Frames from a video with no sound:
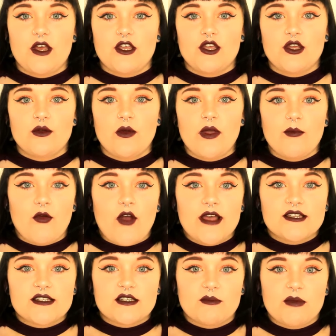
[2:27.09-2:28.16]
You
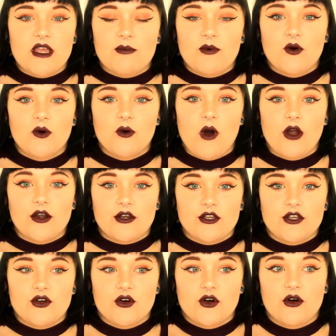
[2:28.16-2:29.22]
impress the people on
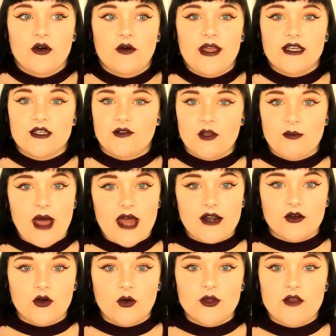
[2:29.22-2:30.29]
your interview
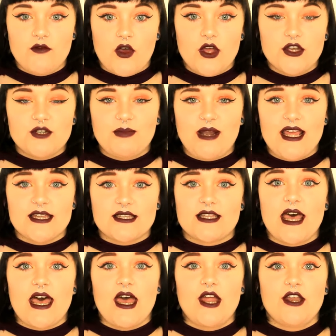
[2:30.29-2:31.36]
panel, you've earned your place
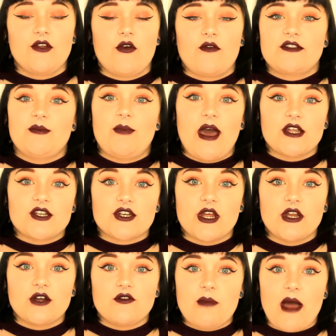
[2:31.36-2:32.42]
there, and you're obviously passionate
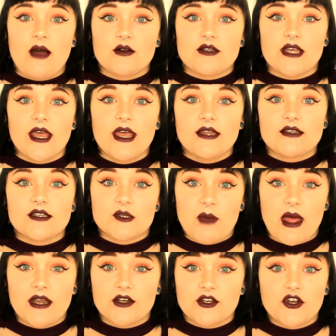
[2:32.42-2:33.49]
enough about it to
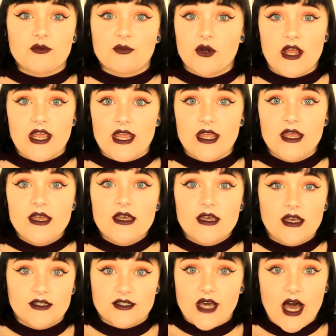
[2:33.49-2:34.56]
spend good money
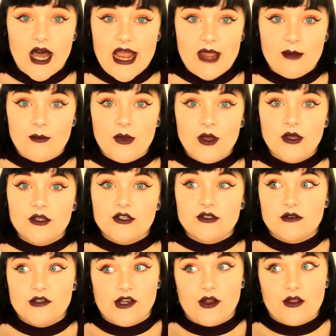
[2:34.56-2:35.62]
and time,
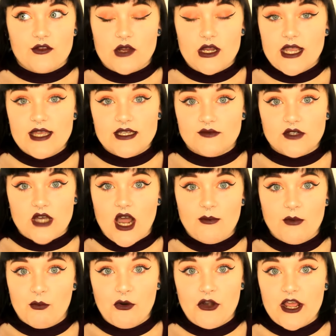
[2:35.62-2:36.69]
you know, 3 years of
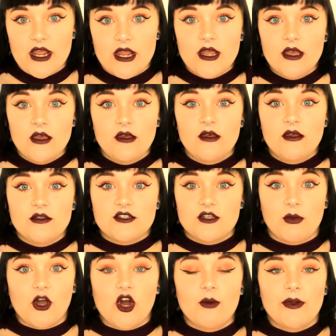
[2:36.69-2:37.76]
time and money to
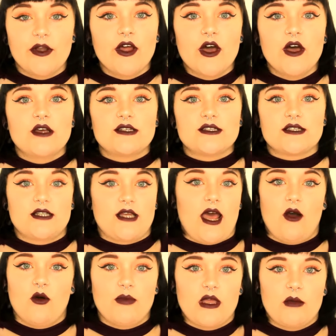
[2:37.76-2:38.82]
become a nurse to
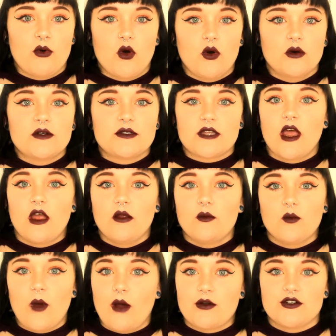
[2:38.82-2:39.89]
help people. So
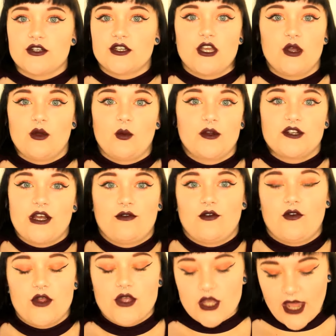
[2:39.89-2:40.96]
well done to you, whichever
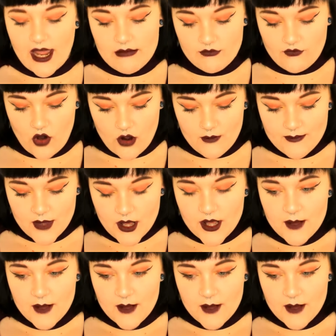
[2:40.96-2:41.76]
route you came from.